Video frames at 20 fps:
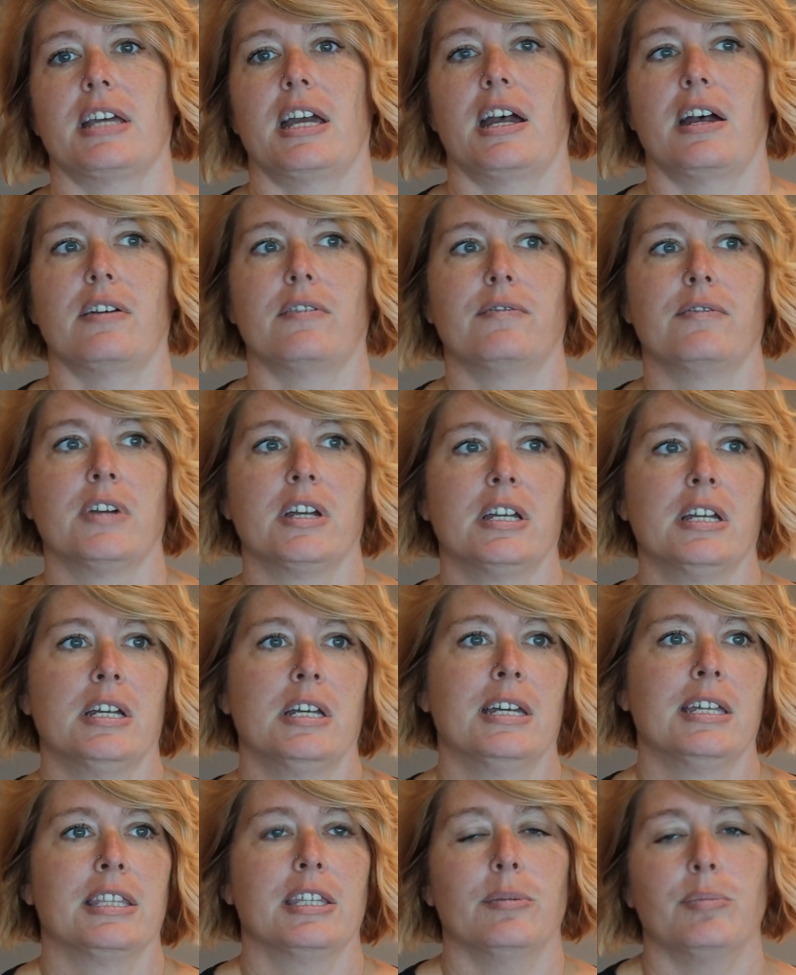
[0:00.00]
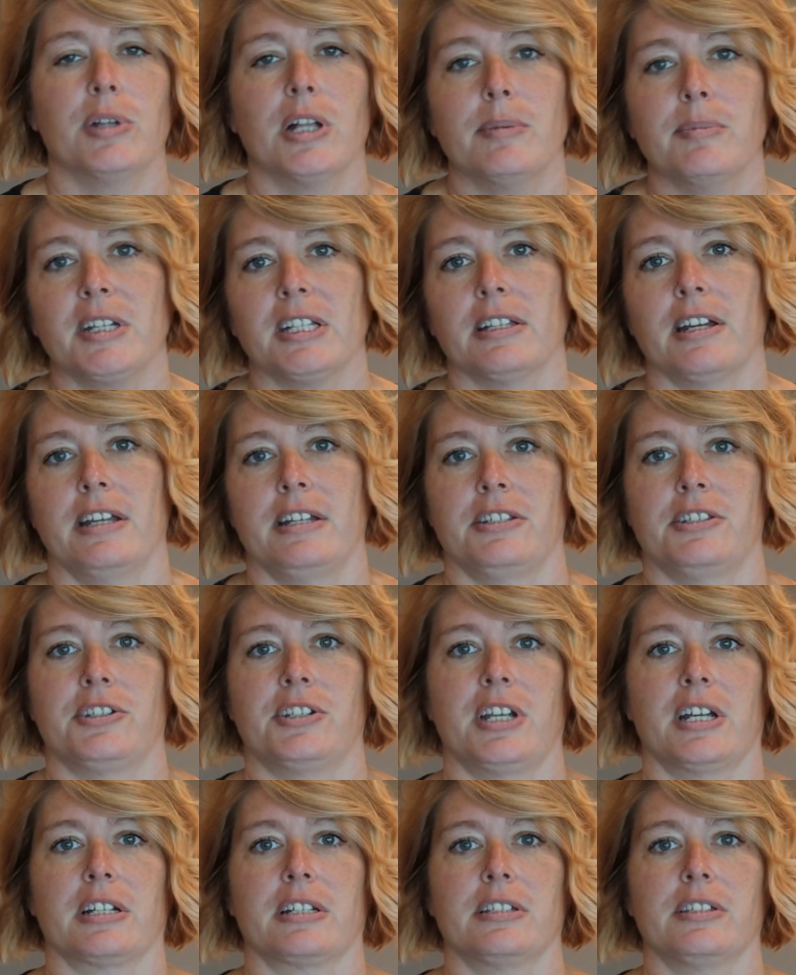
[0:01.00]
have the plumbing lines
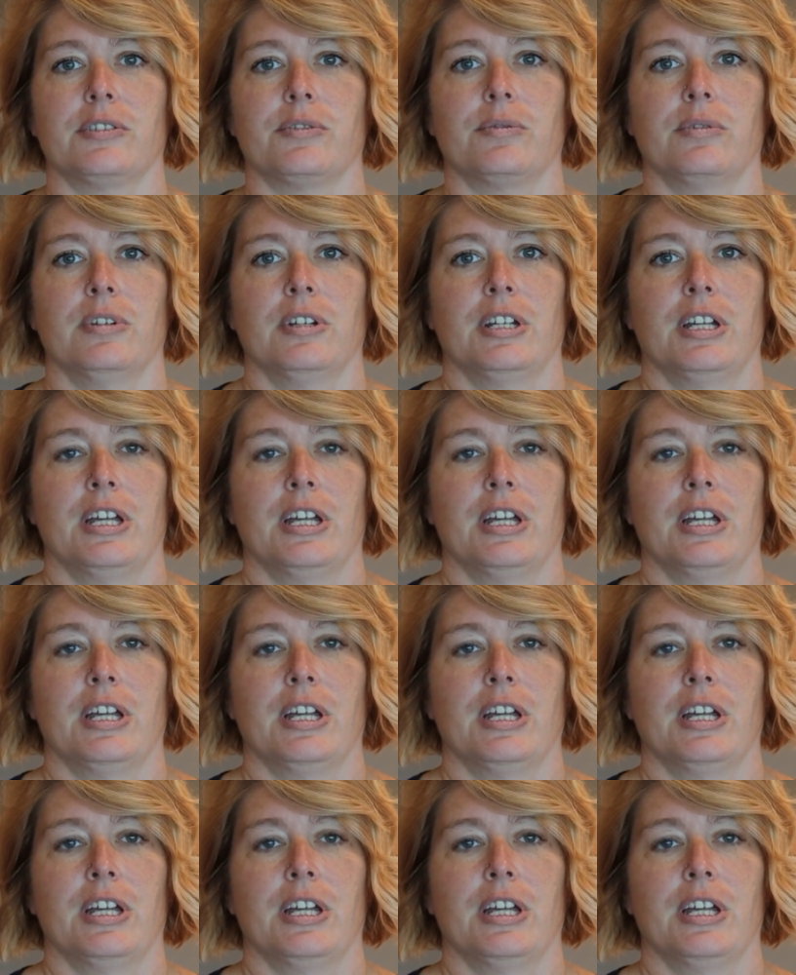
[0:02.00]
checked, because